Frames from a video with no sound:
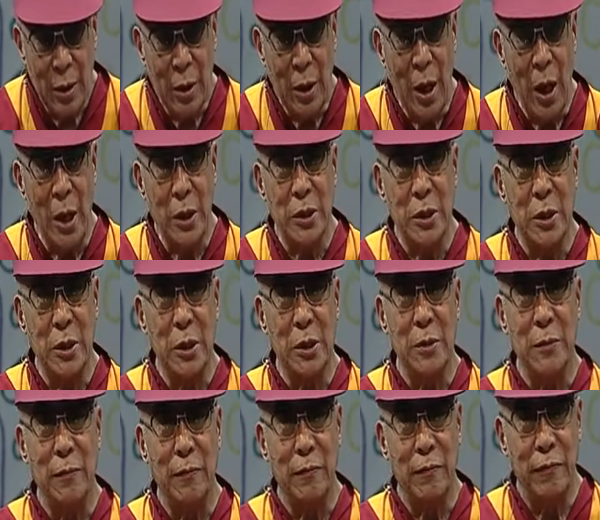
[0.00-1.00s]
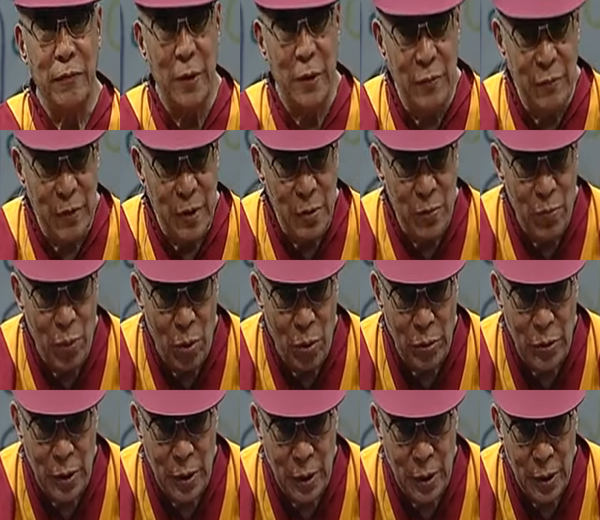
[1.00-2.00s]
Action is very, very
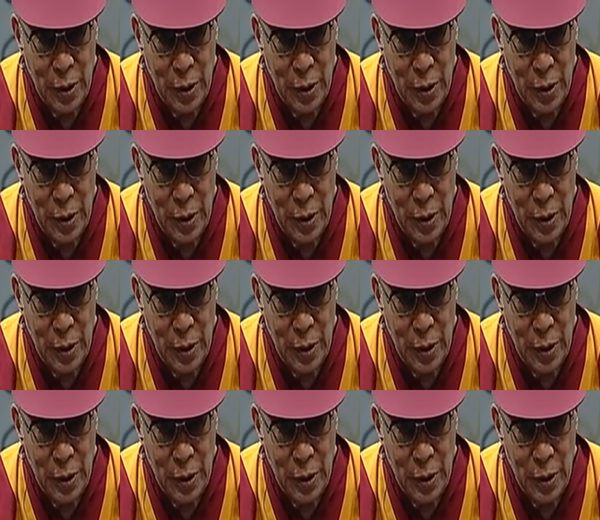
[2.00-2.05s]
important.